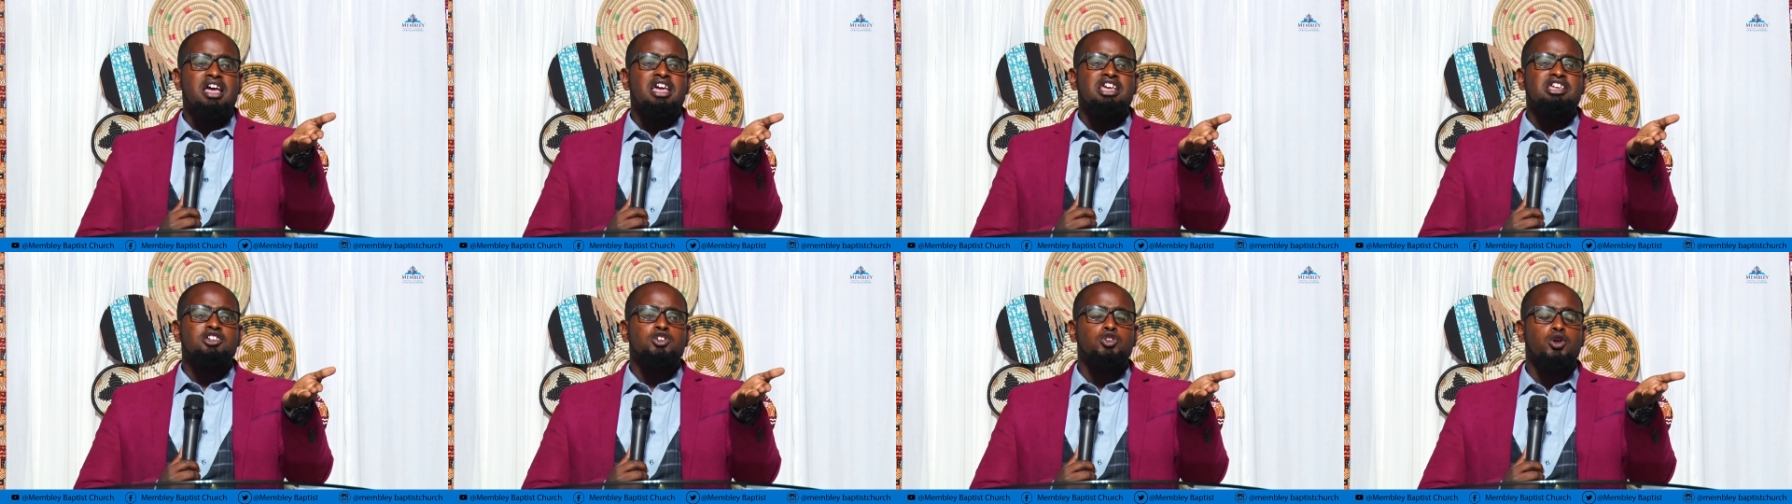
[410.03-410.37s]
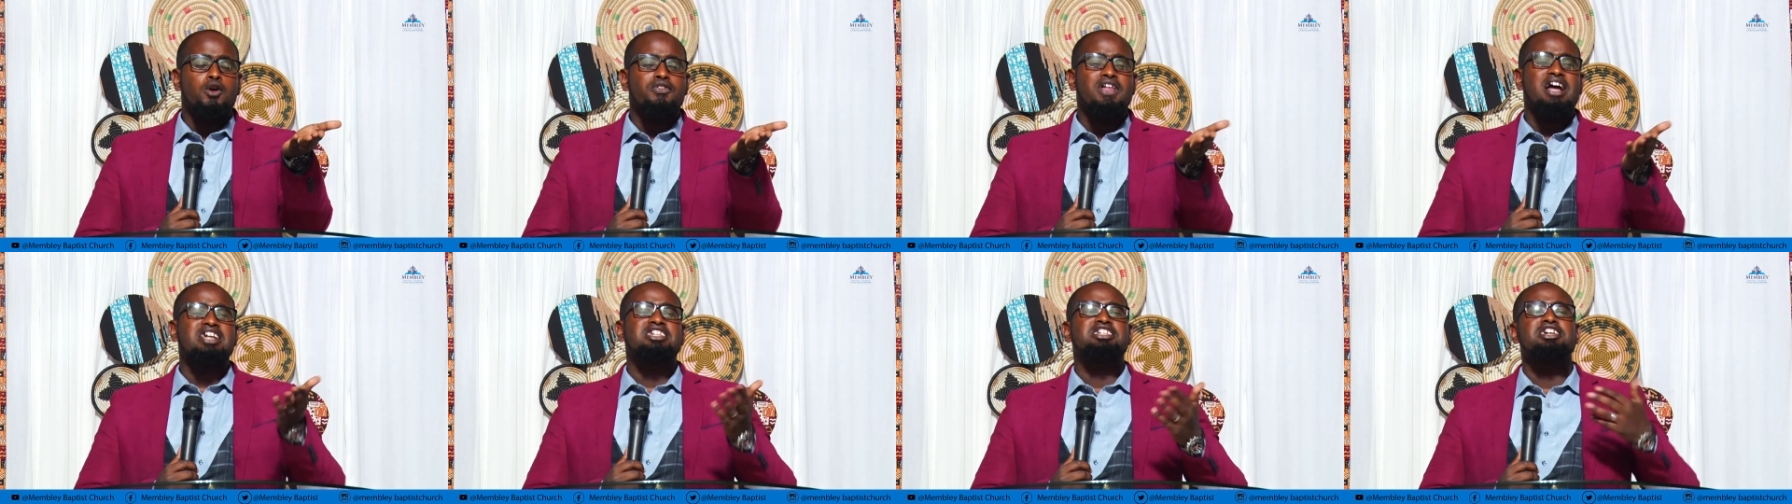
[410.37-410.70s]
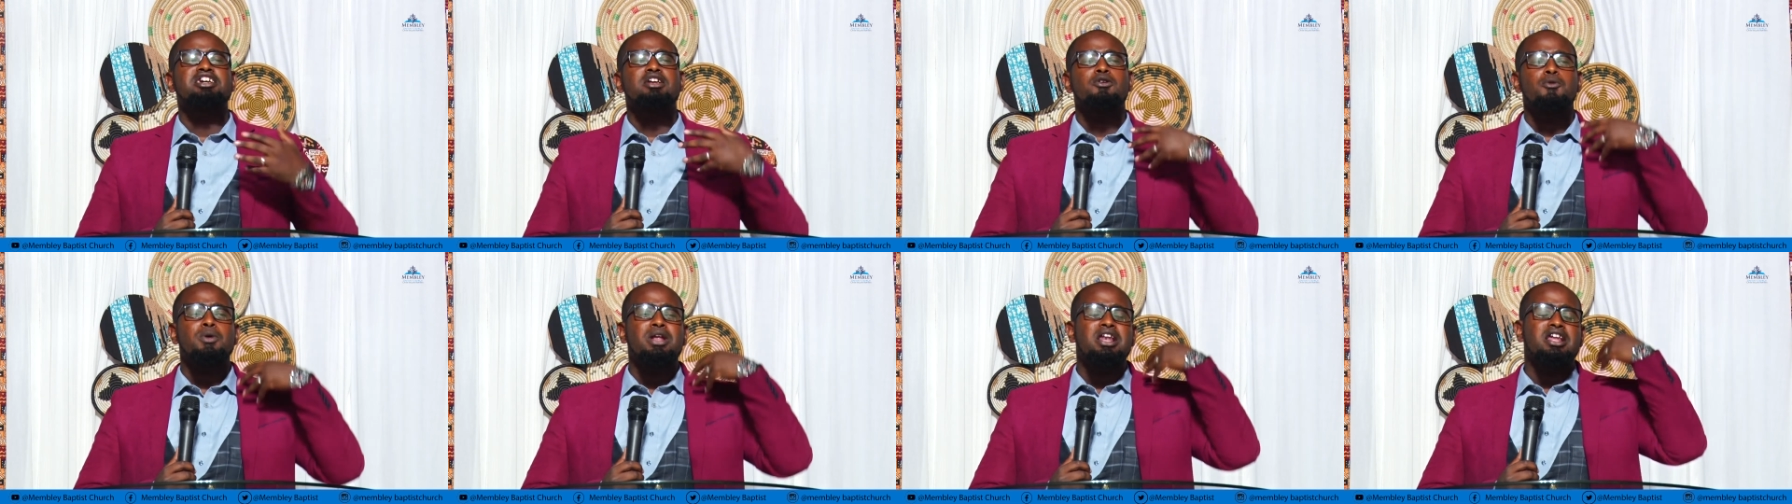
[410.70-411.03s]
so that
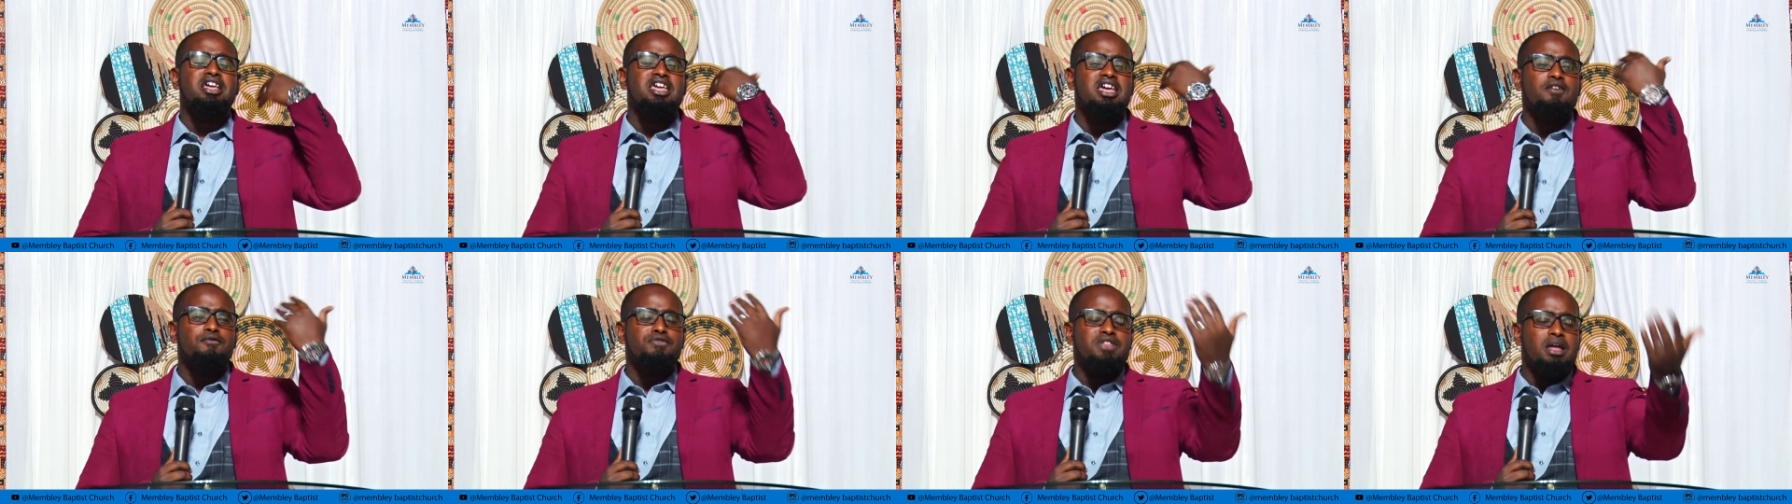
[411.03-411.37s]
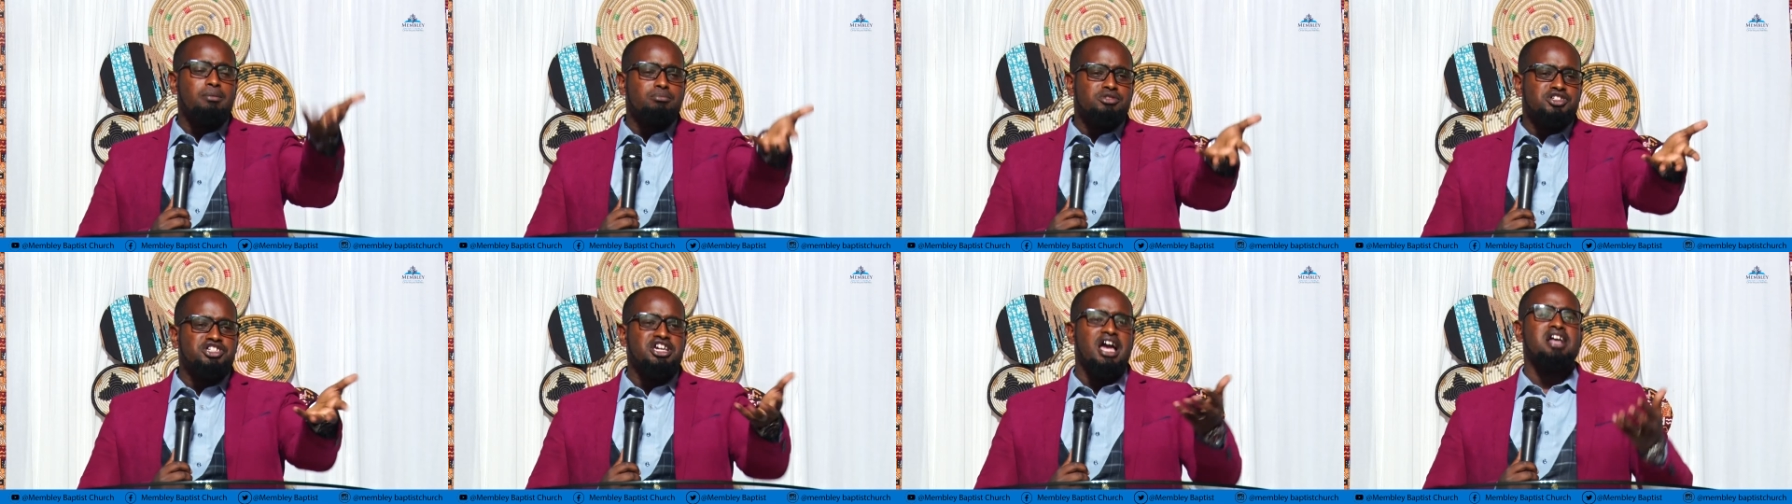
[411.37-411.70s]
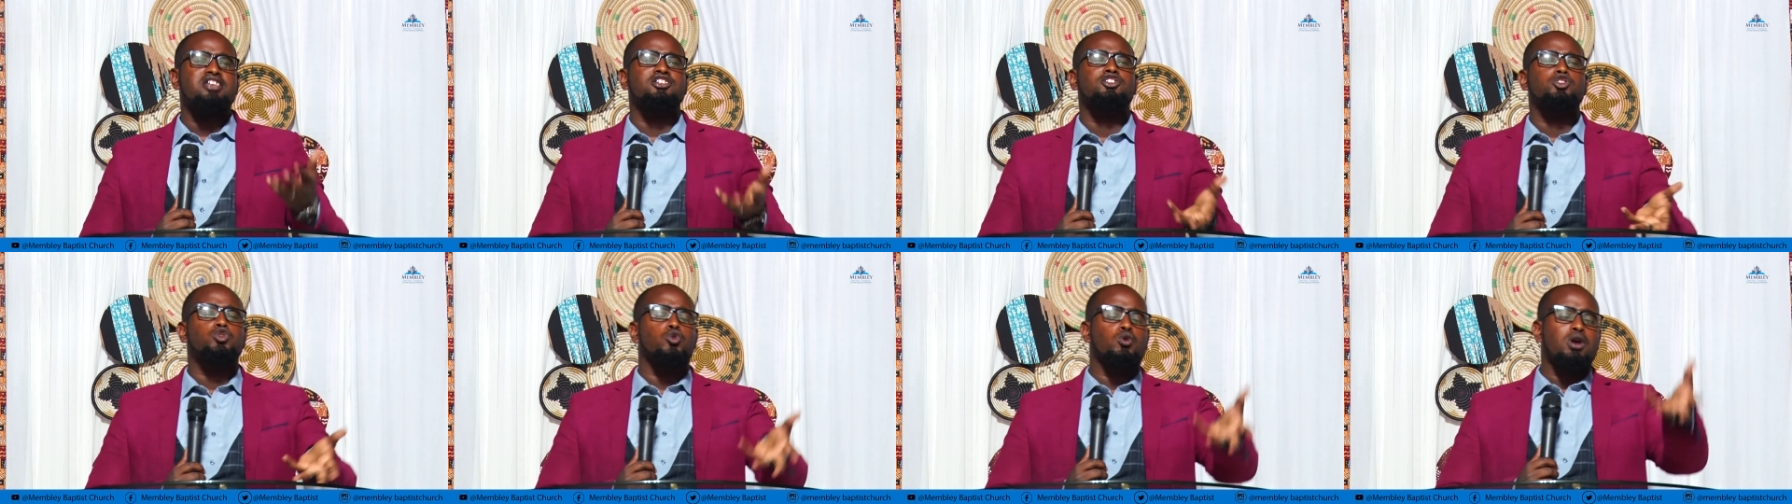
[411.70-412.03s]
he will give them
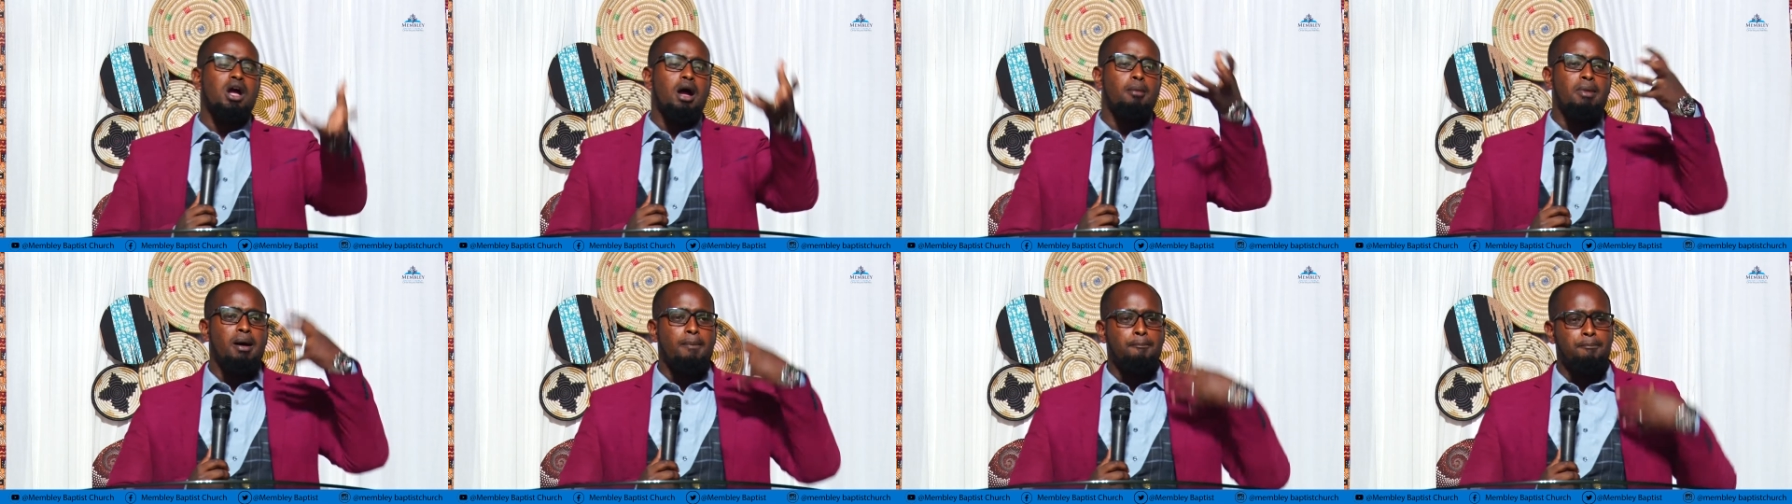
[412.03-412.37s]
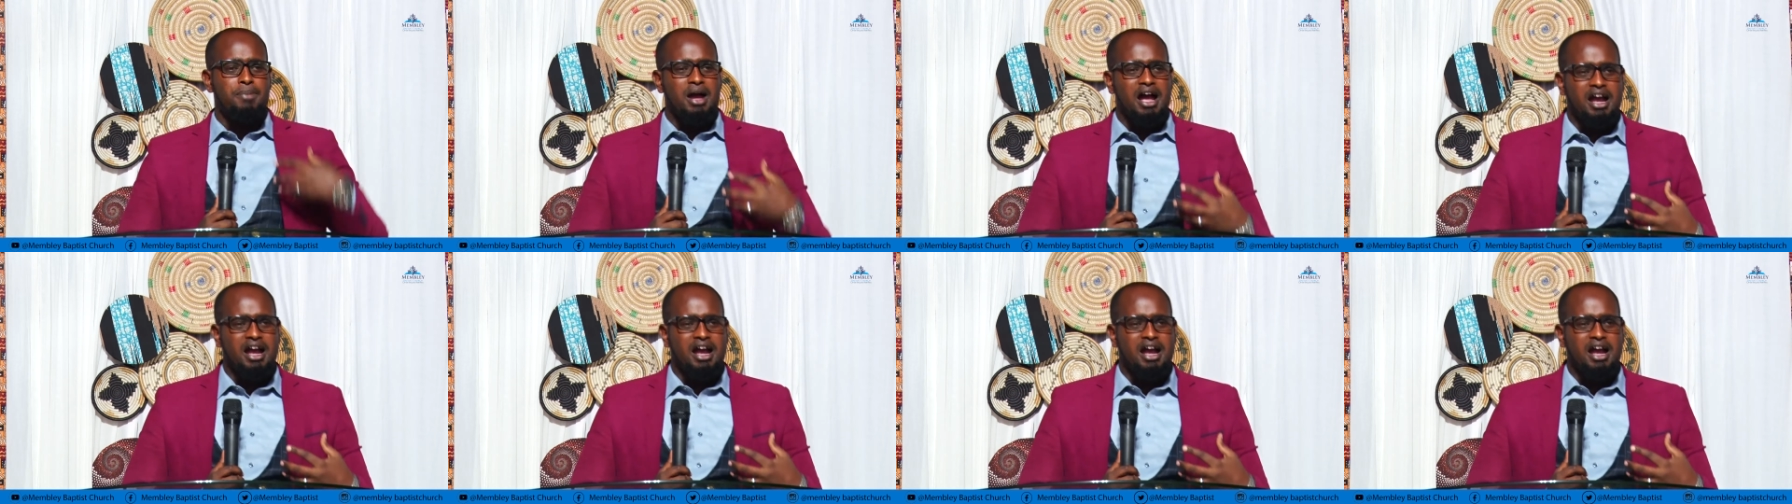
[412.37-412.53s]
chance to come up